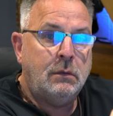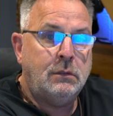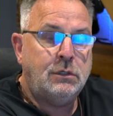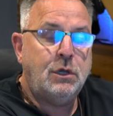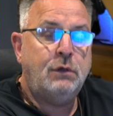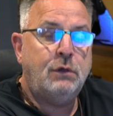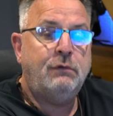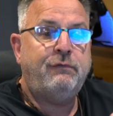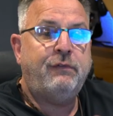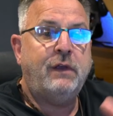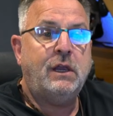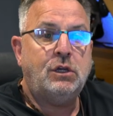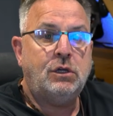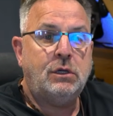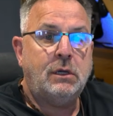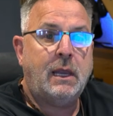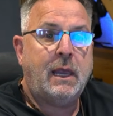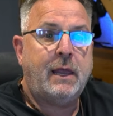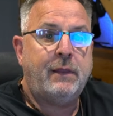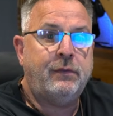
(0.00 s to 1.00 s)
2
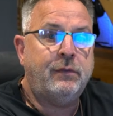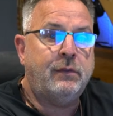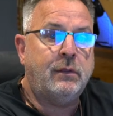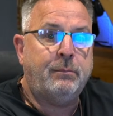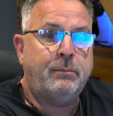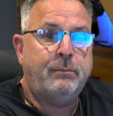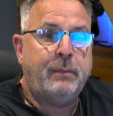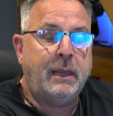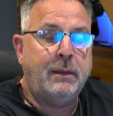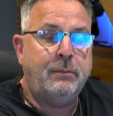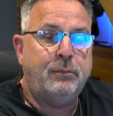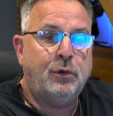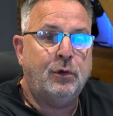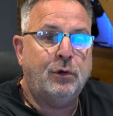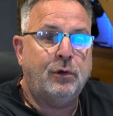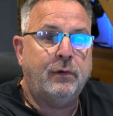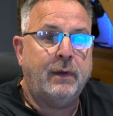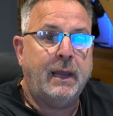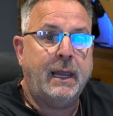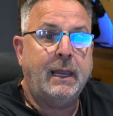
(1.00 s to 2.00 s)
fish and the pea
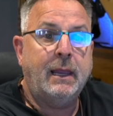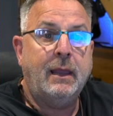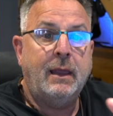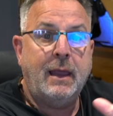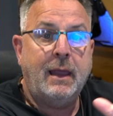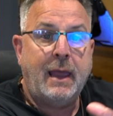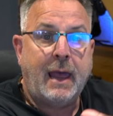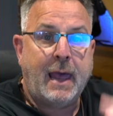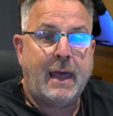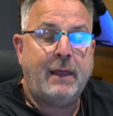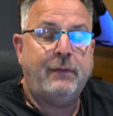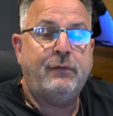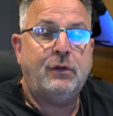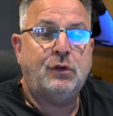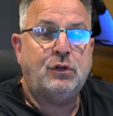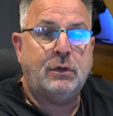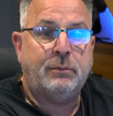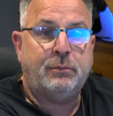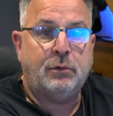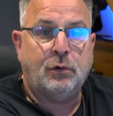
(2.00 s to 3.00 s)
puree and the
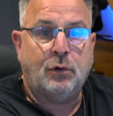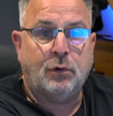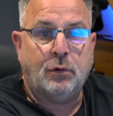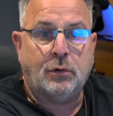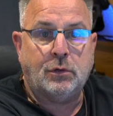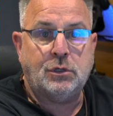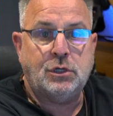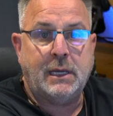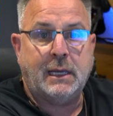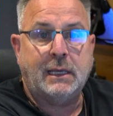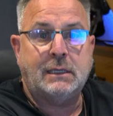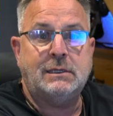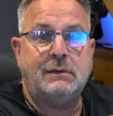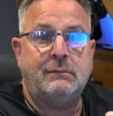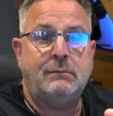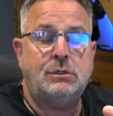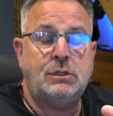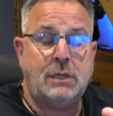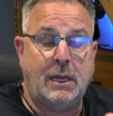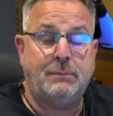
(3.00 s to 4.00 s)
triple cooked chips,
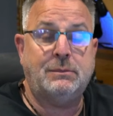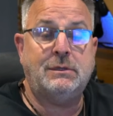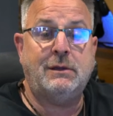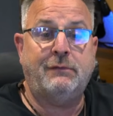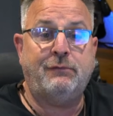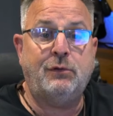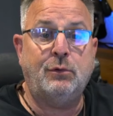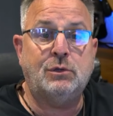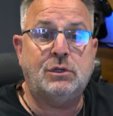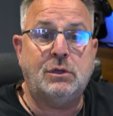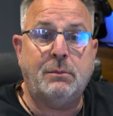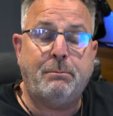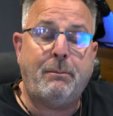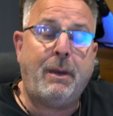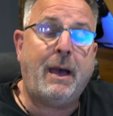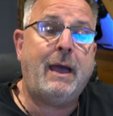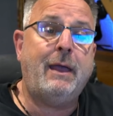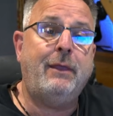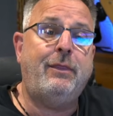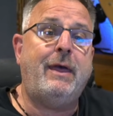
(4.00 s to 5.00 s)
if you was to
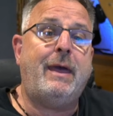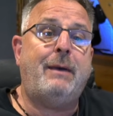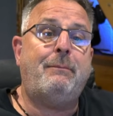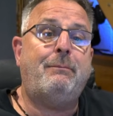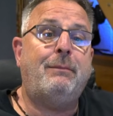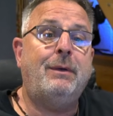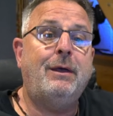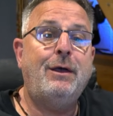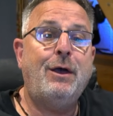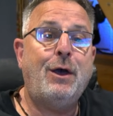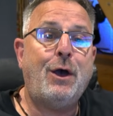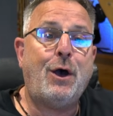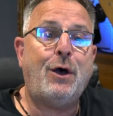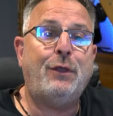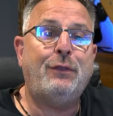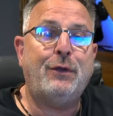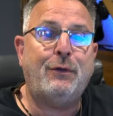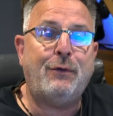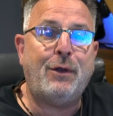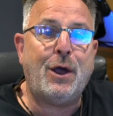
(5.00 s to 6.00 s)
buy them
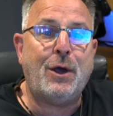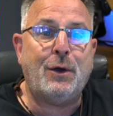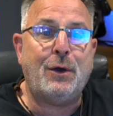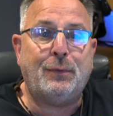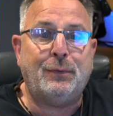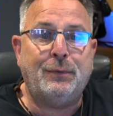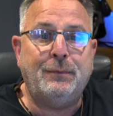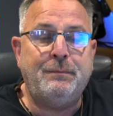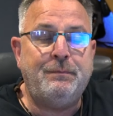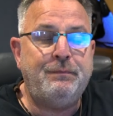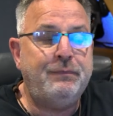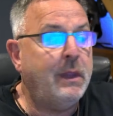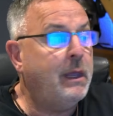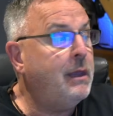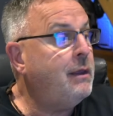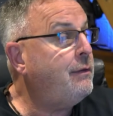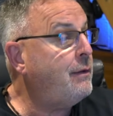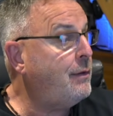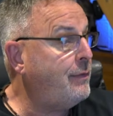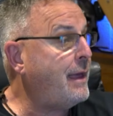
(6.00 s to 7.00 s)
on their own,
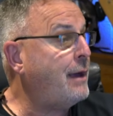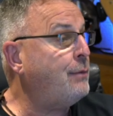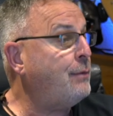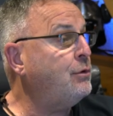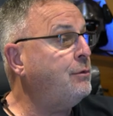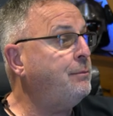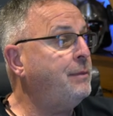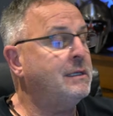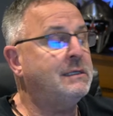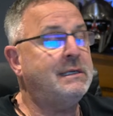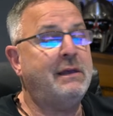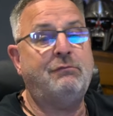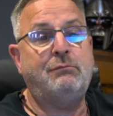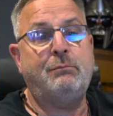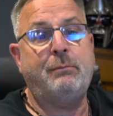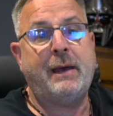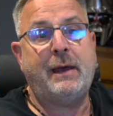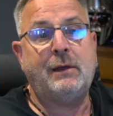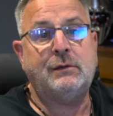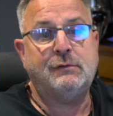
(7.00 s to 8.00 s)
well, that would be
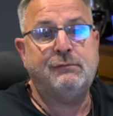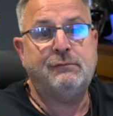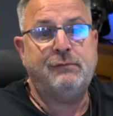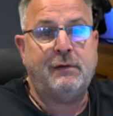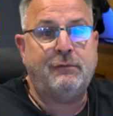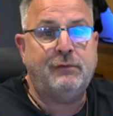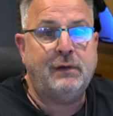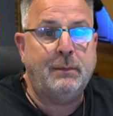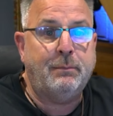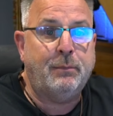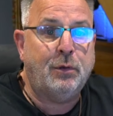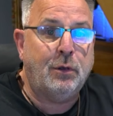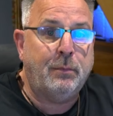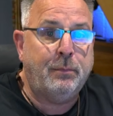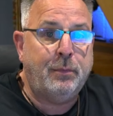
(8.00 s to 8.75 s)
£7.50 per